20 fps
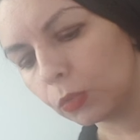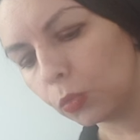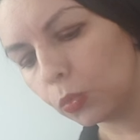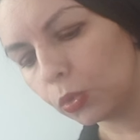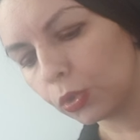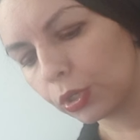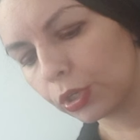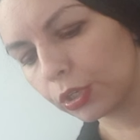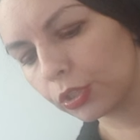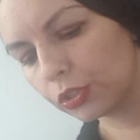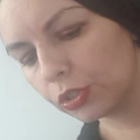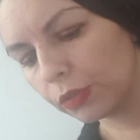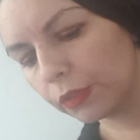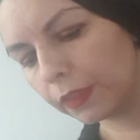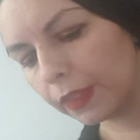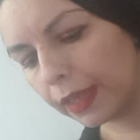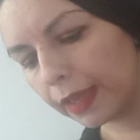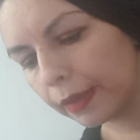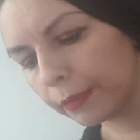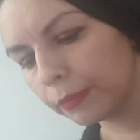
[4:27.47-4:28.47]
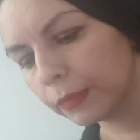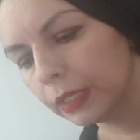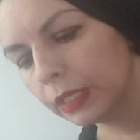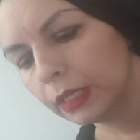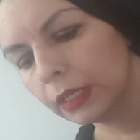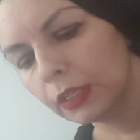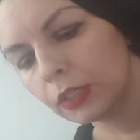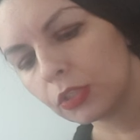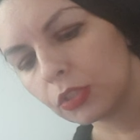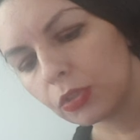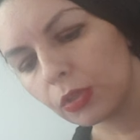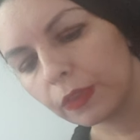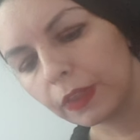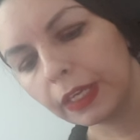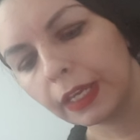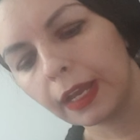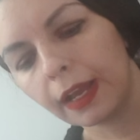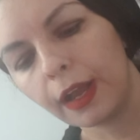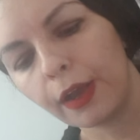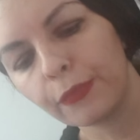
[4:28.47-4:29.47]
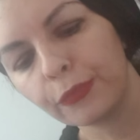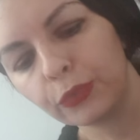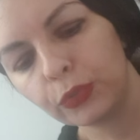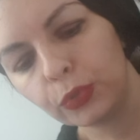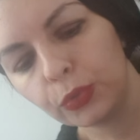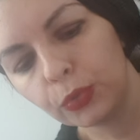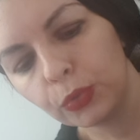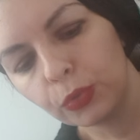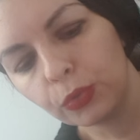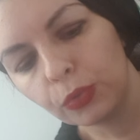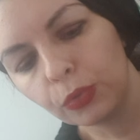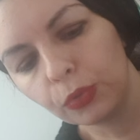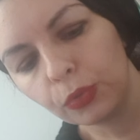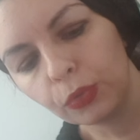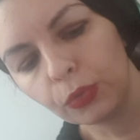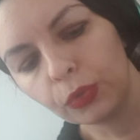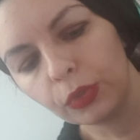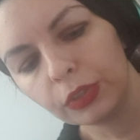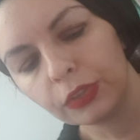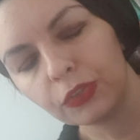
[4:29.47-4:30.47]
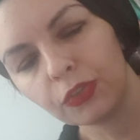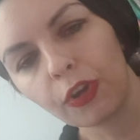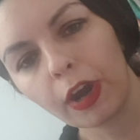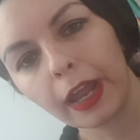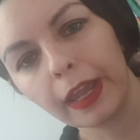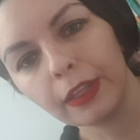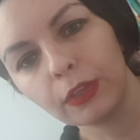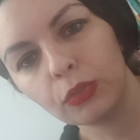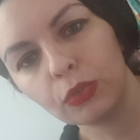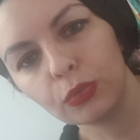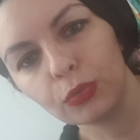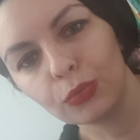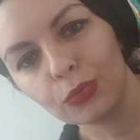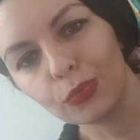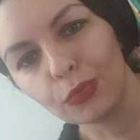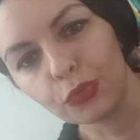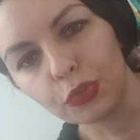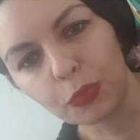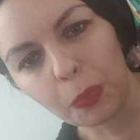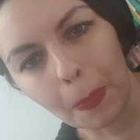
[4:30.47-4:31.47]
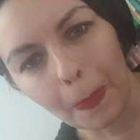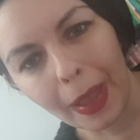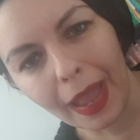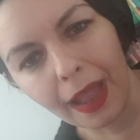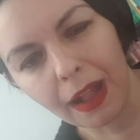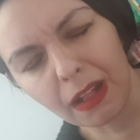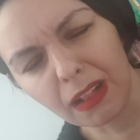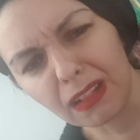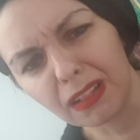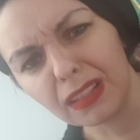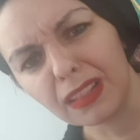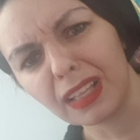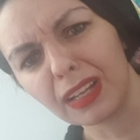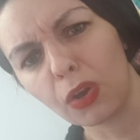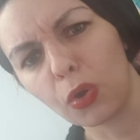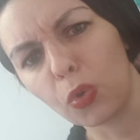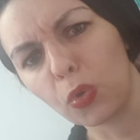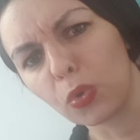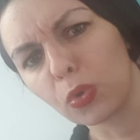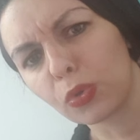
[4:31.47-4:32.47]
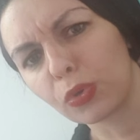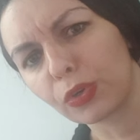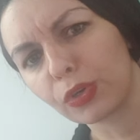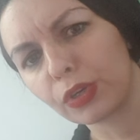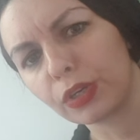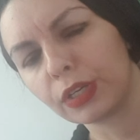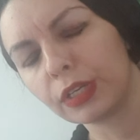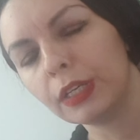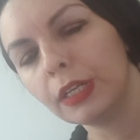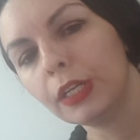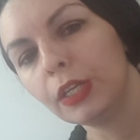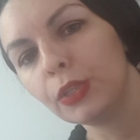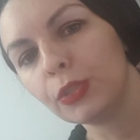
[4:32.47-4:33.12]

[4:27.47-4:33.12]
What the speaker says: words on them, so they have to try to spell or